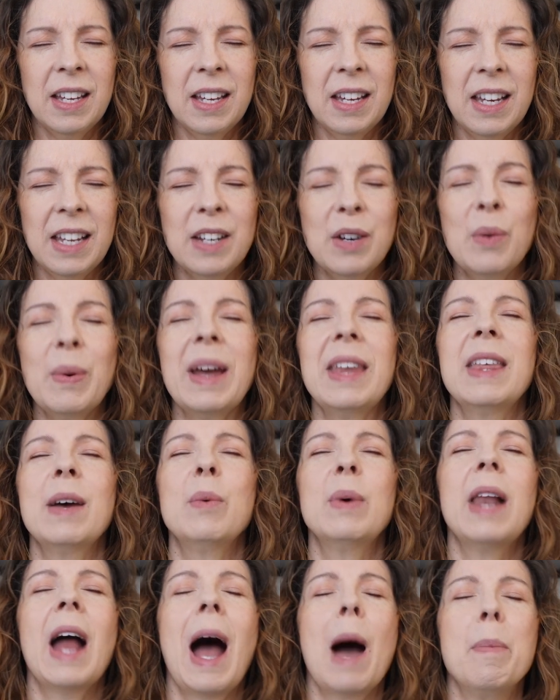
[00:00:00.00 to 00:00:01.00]
in a way that
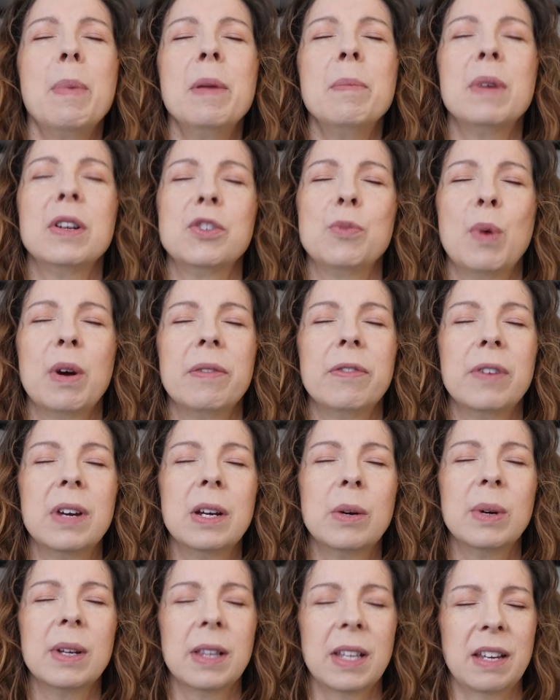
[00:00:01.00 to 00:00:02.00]
would happen much more
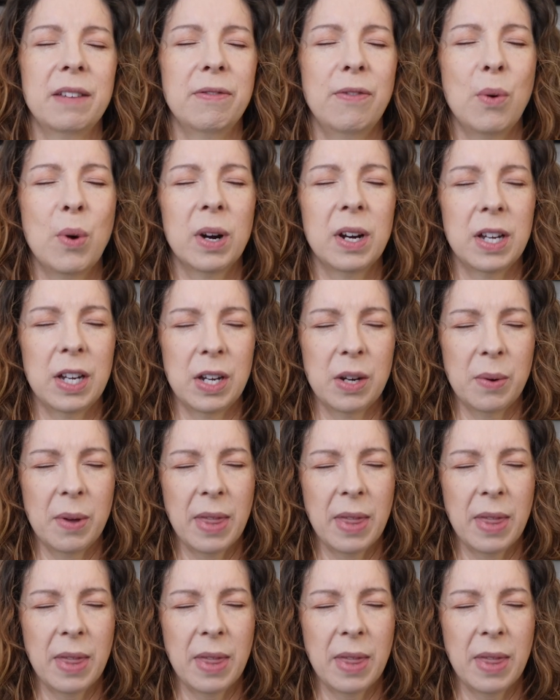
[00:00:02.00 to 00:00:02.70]
frequently for you.